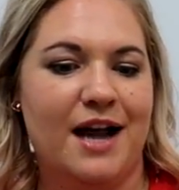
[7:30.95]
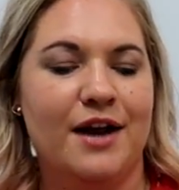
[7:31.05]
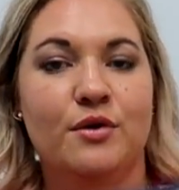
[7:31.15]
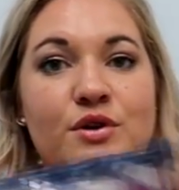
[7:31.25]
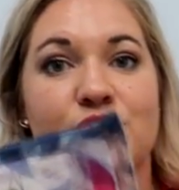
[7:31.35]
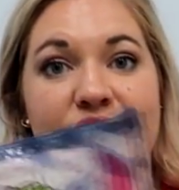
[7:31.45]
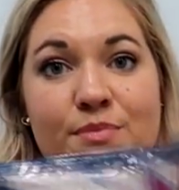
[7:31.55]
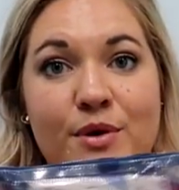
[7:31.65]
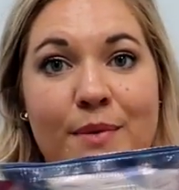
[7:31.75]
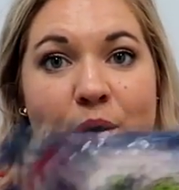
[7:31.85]
I don't usually
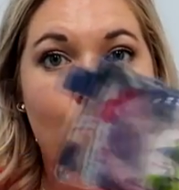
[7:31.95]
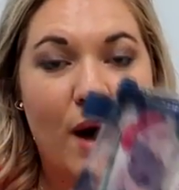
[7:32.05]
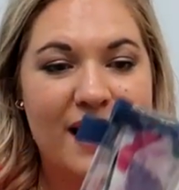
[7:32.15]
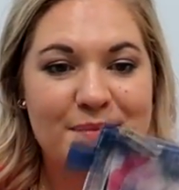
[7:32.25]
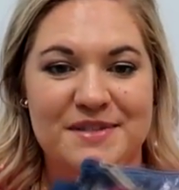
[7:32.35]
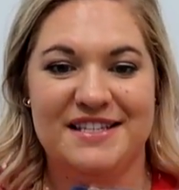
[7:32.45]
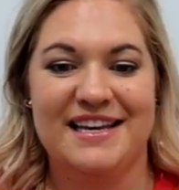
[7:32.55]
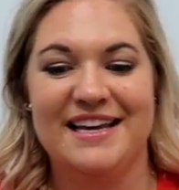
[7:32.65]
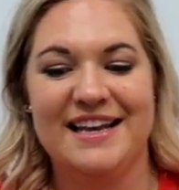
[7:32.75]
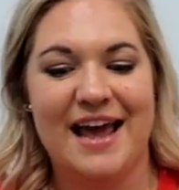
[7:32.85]
put my wipes
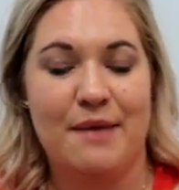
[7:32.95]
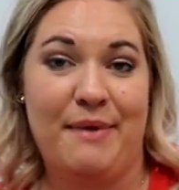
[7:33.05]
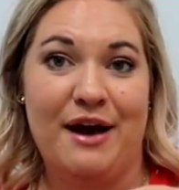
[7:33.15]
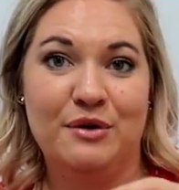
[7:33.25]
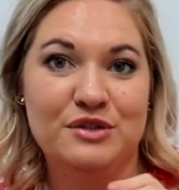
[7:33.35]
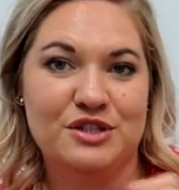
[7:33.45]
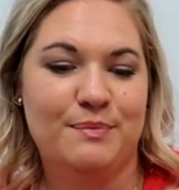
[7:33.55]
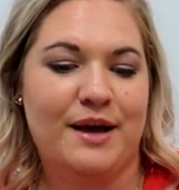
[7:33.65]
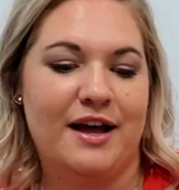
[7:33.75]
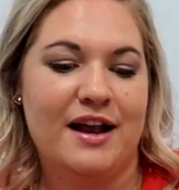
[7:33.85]
in a pouch,
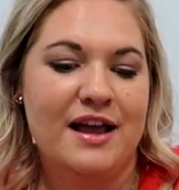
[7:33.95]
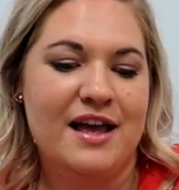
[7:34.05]
but